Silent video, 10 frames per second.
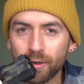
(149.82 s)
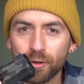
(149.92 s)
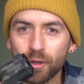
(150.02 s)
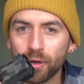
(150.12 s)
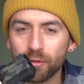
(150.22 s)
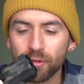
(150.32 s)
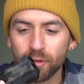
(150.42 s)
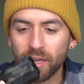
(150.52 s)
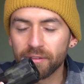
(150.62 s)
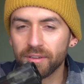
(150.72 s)
don't know if
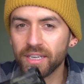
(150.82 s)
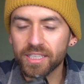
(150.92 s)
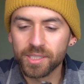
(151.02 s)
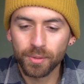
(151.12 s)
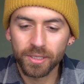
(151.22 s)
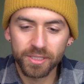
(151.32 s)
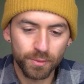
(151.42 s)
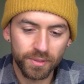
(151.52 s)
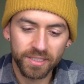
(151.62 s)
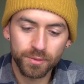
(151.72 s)
you have any experience
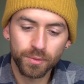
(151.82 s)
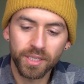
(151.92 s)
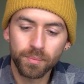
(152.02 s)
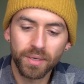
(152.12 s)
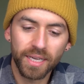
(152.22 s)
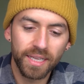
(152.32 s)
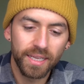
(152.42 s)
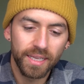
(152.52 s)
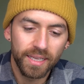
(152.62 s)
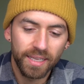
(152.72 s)
with this one, but
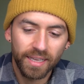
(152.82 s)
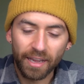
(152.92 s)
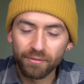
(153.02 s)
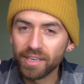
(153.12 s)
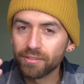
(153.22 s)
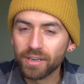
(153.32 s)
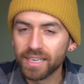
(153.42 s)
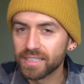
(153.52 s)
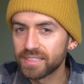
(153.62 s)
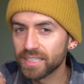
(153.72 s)
I've never
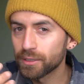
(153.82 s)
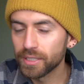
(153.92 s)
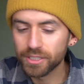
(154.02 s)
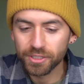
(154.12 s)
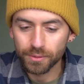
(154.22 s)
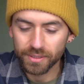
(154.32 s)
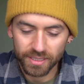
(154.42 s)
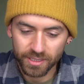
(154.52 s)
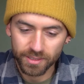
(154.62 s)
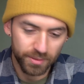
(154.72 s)
had a single issue with
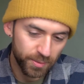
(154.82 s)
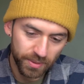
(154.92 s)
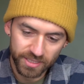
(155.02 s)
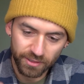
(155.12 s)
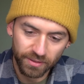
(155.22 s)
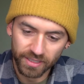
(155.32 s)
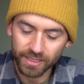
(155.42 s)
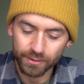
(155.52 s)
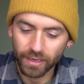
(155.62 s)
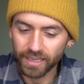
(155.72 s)
this specific
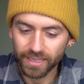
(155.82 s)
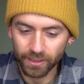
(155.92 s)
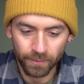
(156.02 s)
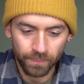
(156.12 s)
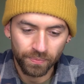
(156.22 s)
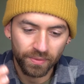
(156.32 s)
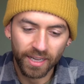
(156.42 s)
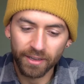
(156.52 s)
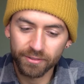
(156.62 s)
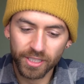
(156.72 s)
gun right here.
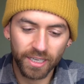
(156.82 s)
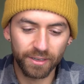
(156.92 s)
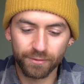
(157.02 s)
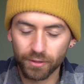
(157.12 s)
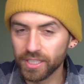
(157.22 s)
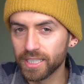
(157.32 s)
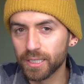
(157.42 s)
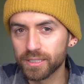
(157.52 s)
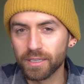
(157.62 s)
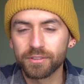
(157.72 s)
I've shot it for
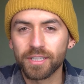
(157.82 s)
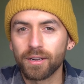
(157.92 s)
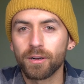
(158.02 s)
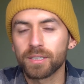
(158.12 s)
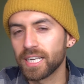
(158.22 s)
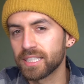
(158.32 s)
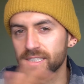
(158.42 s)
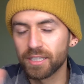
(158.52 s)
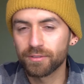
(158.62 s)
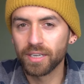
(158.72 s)
years. I've shot all kinds
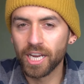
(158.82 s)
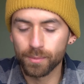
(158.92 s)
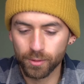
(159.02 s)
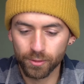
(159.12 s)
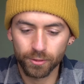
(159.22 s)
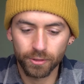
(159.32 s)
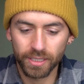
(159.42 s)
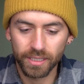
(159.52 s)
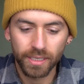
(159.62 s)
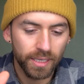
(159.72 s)
of different ammo
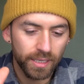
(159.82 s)
through it.